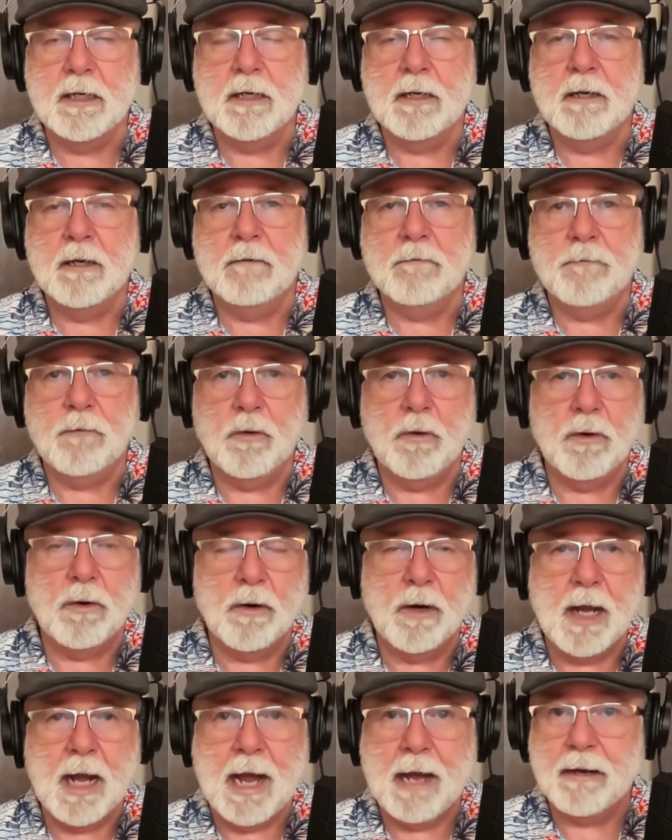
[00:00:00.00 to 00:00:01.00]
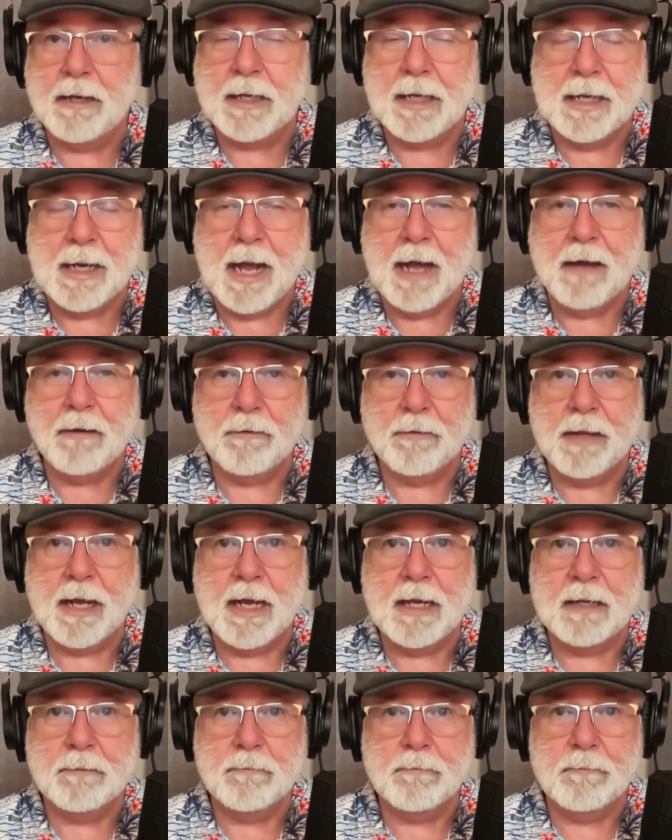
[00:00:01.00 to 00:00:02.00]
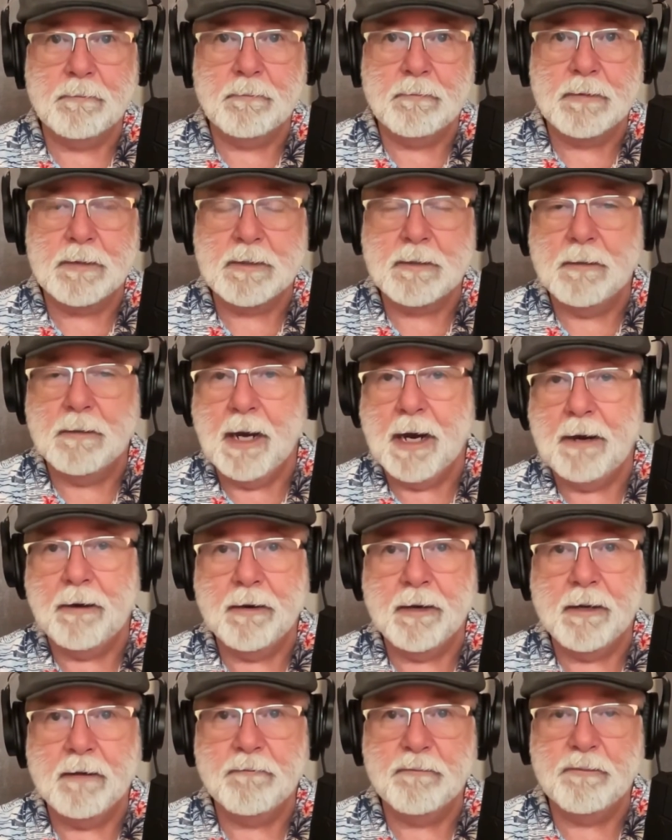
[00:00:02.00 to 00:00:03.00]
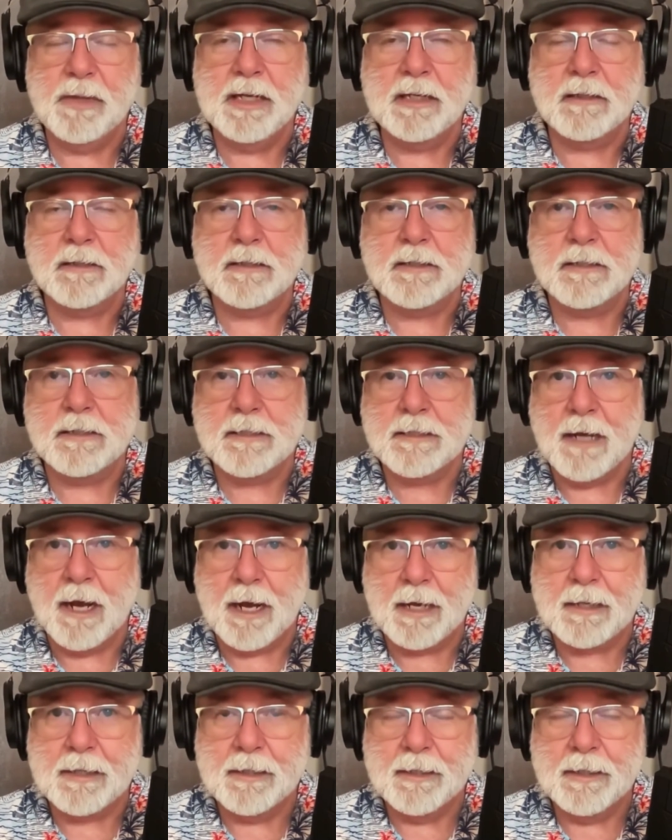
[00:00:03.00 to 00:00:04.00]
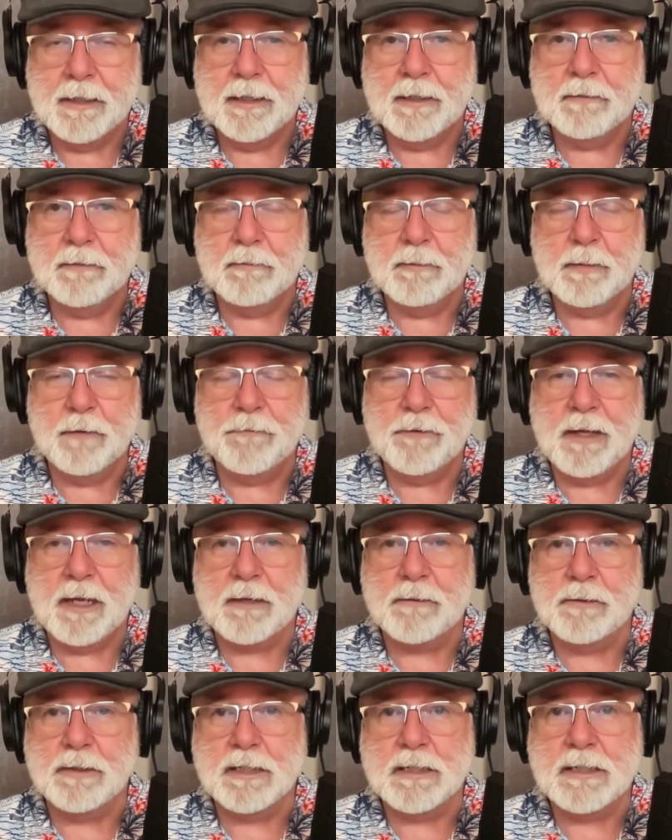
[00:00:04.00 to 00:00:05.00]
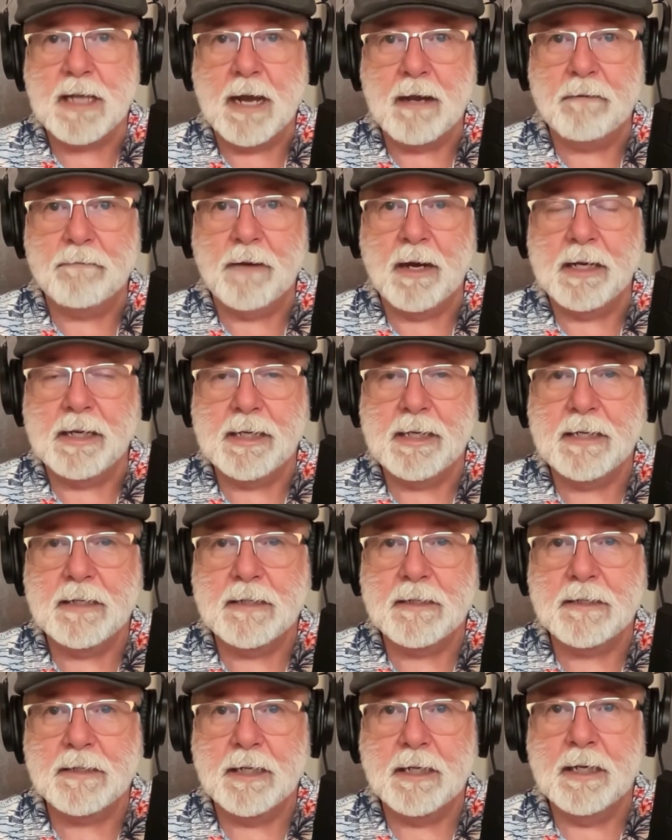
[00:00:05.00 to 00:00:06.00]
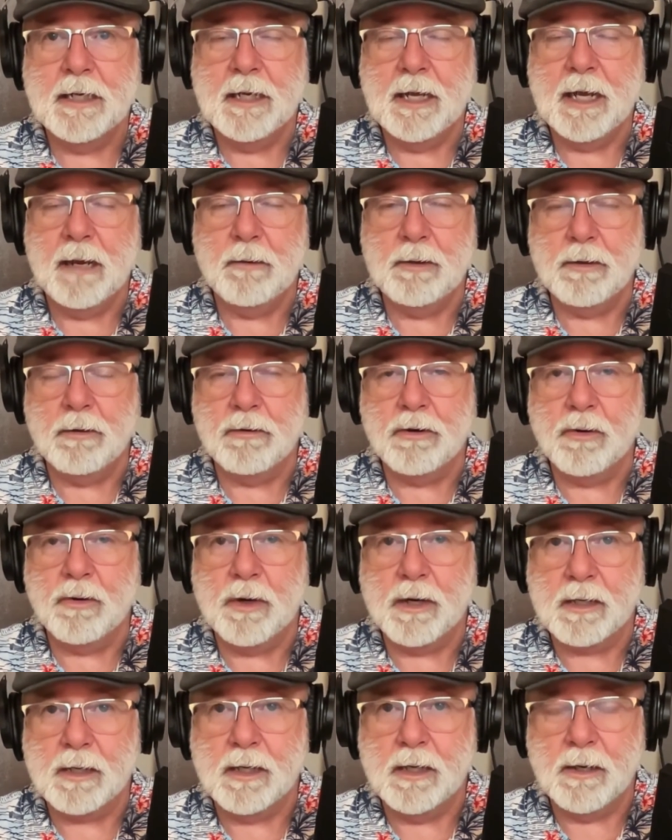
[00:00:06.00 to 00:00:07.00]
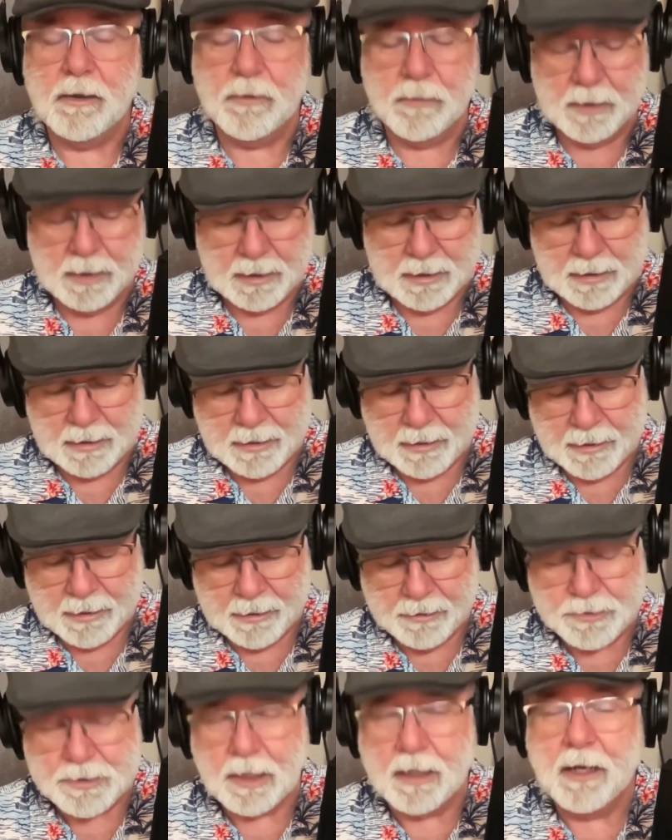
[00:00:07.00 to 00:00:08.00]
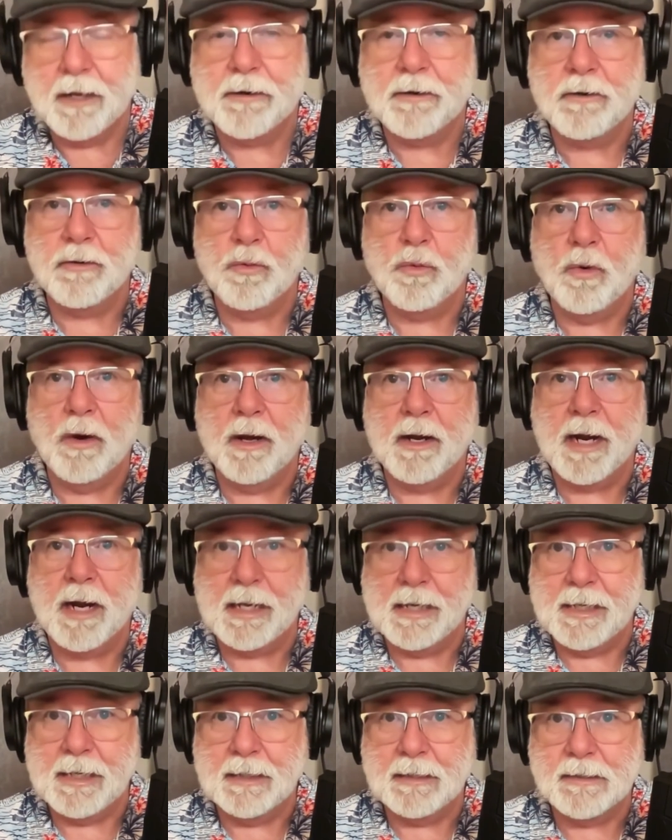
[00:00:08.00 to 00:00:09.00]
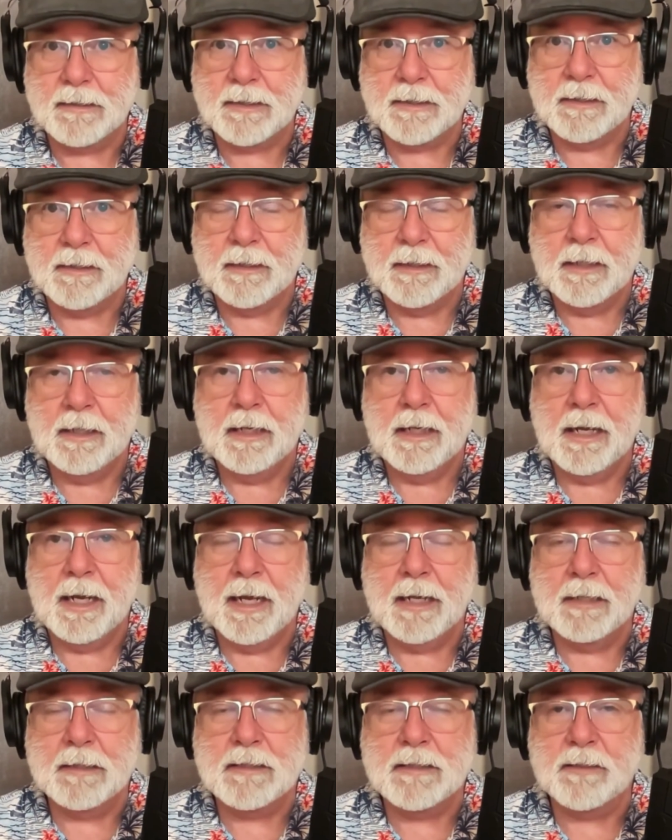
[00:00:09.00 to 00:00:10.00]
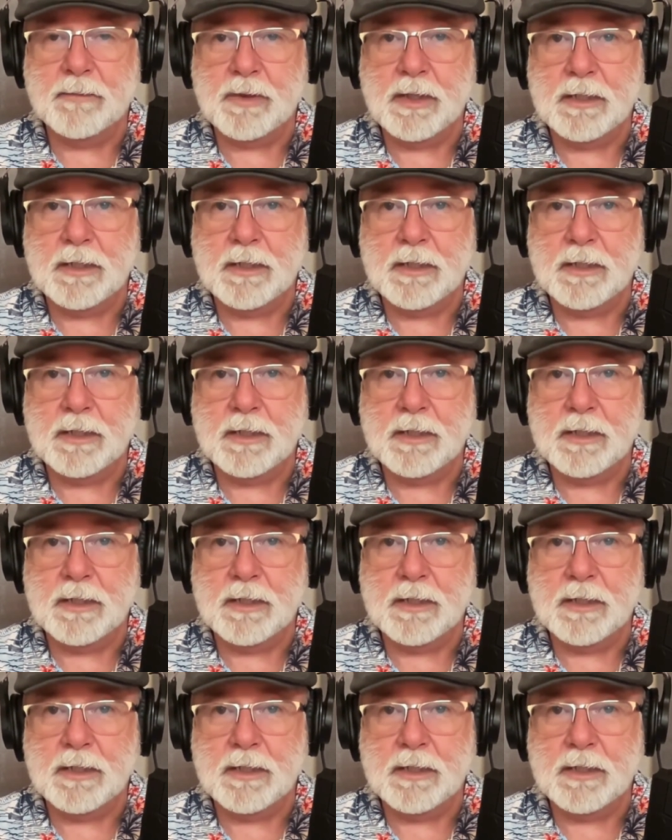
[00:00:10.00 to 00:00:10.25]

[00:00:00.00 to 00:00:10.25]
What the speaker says: for how to get out of that area of being stuck. When we feel like we're just out of ideas and we don't know where to go, here's 101 ideas, and it's some good